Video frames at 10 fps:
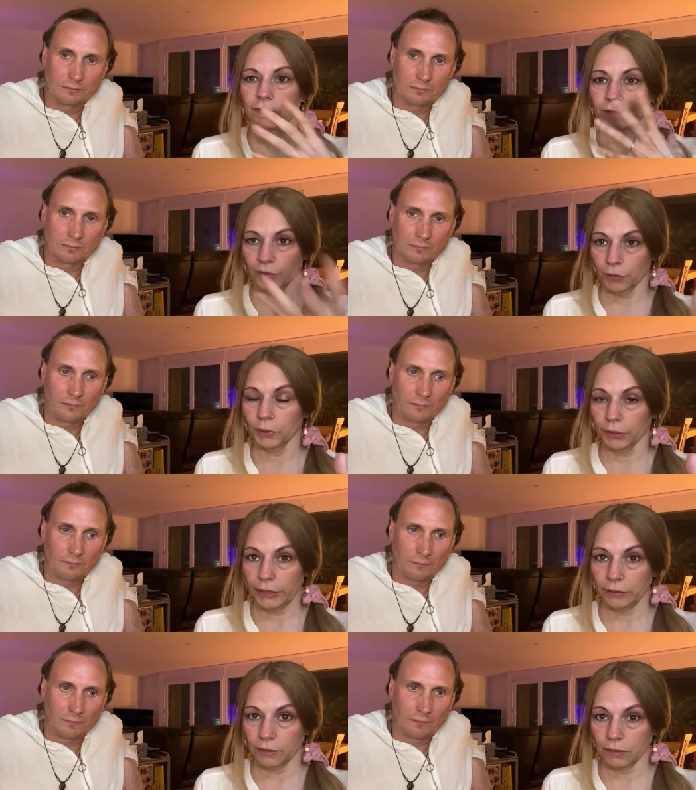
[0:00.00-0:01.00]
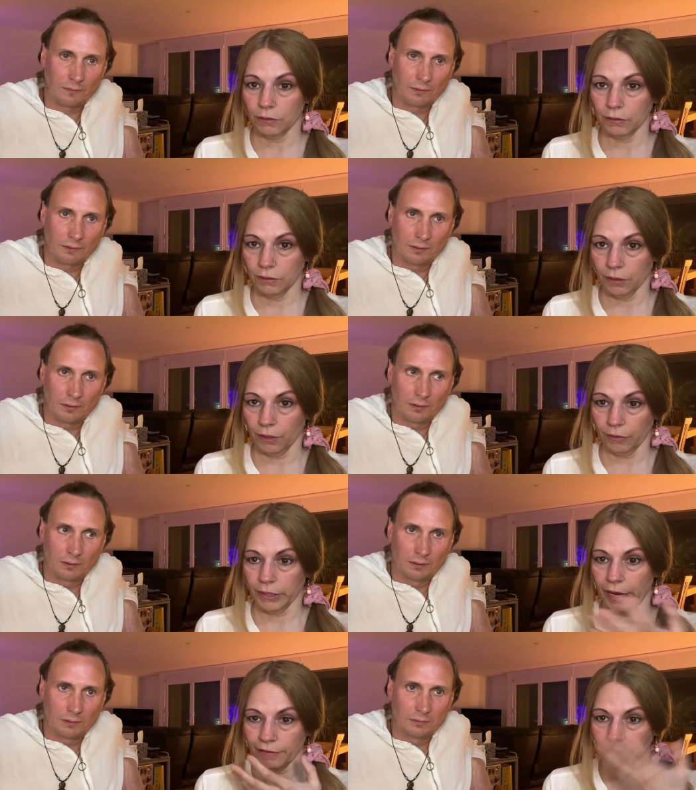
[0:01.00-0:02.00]
Speaker 1: verbally, you know, and
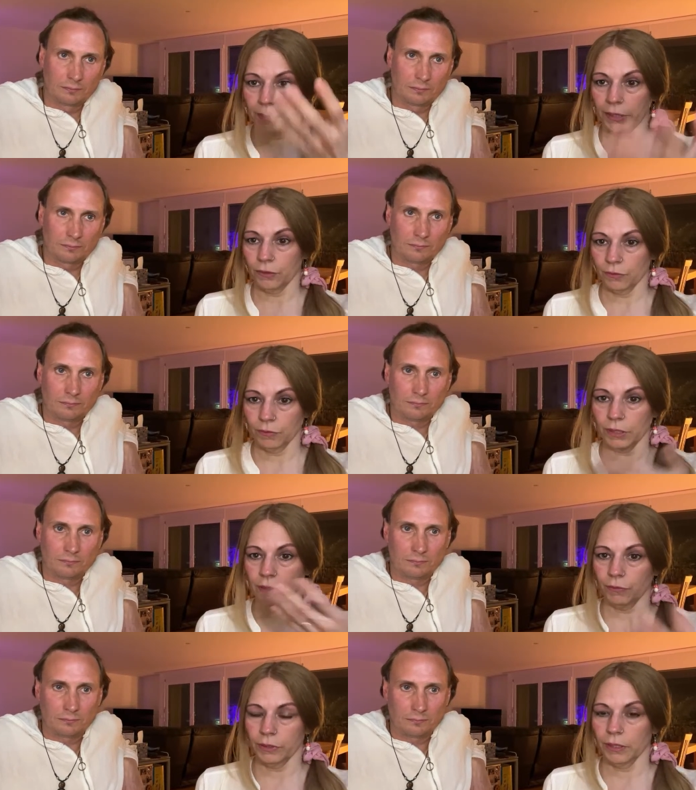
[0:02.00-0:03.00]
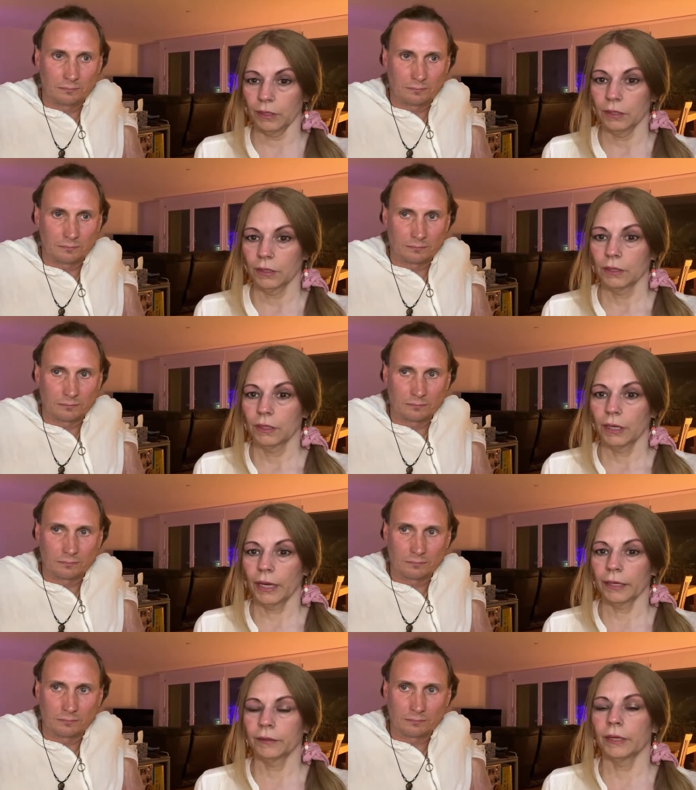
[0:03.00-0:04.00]
have like my own thing with it.
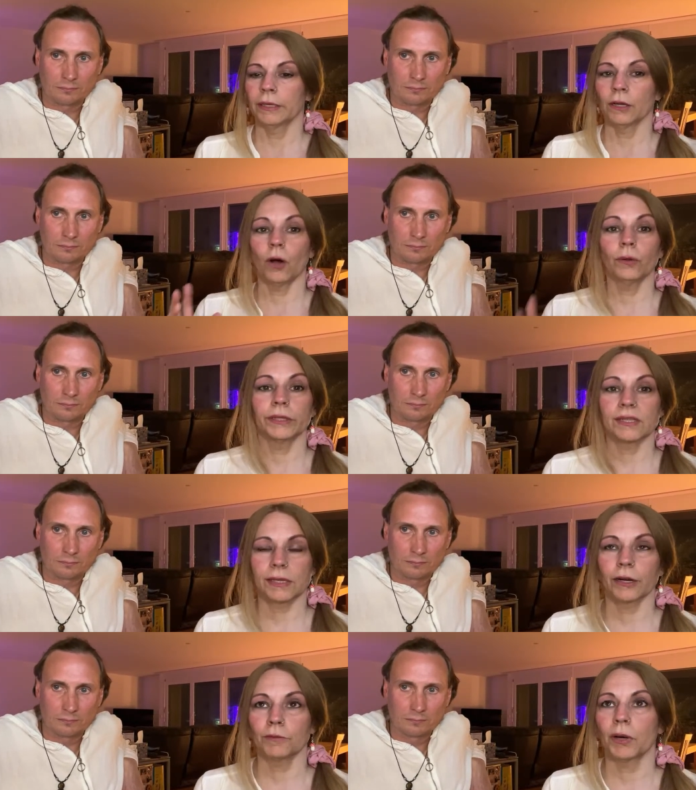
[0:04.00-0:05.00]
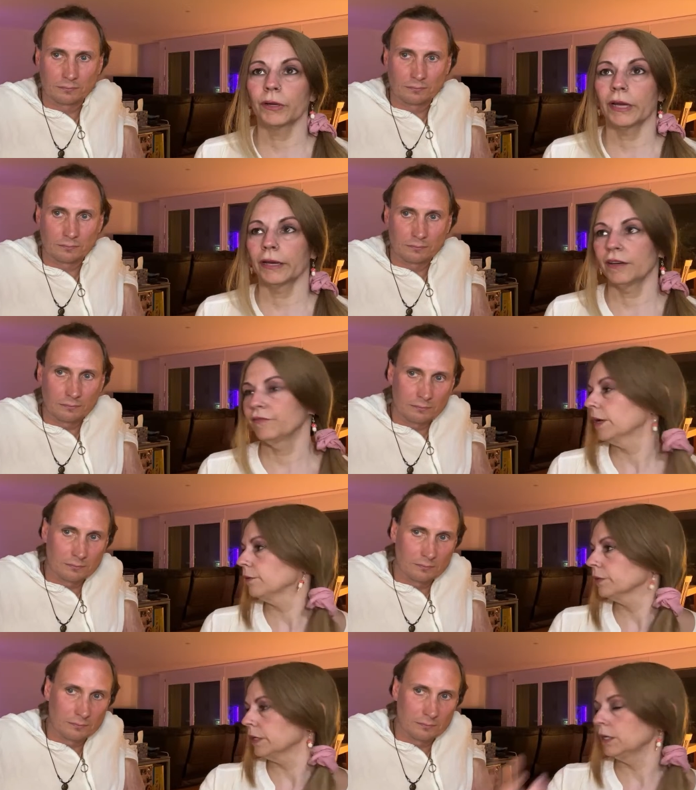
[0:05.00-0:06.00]
And in holding ceremony, I have found
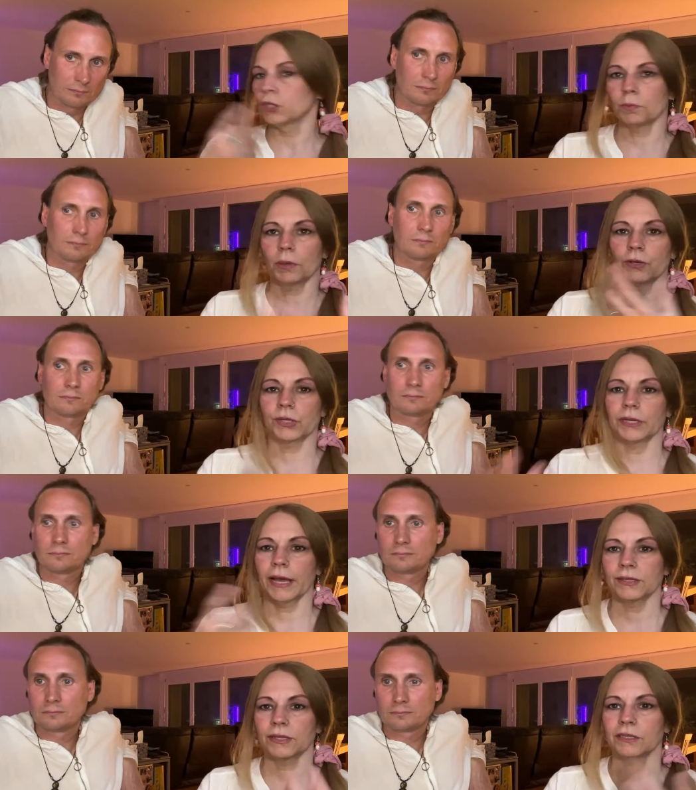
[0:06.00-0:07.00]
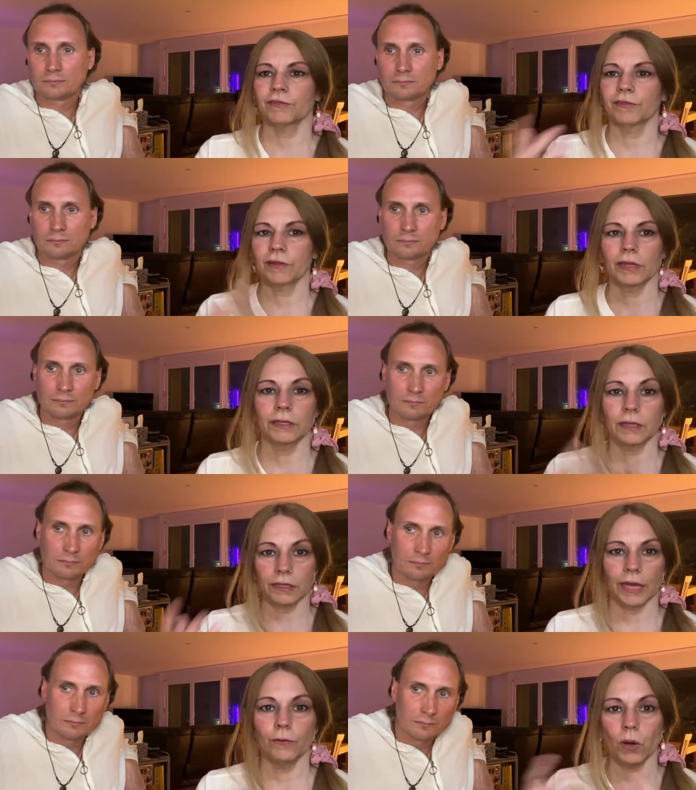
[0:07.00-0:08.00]
that each person has a different thing that
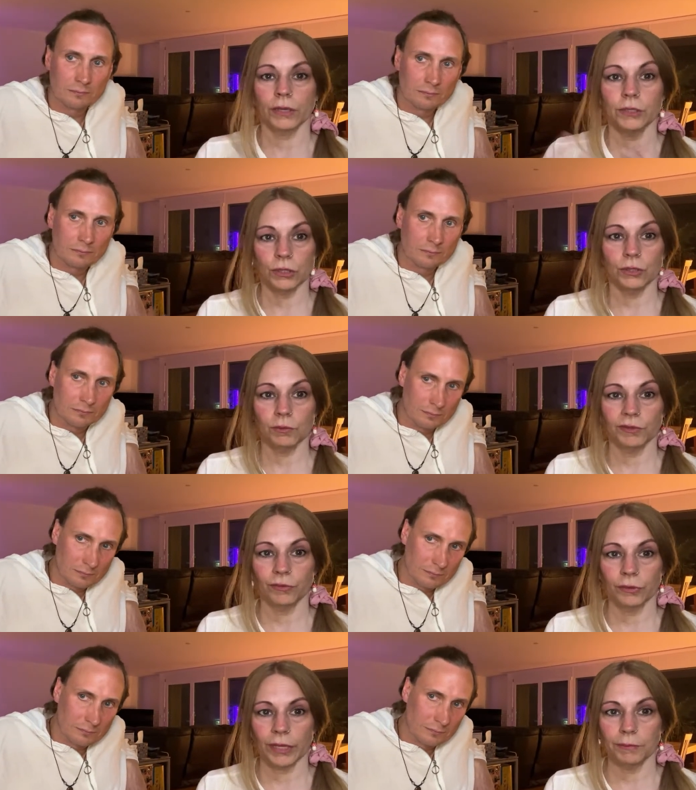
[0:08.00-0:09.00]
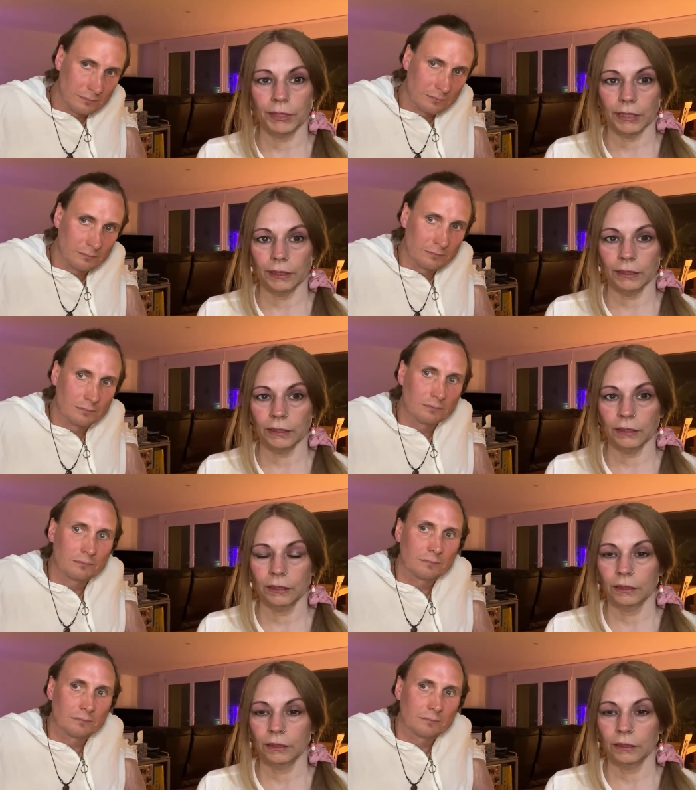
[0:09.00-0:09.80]
they want to do before they begin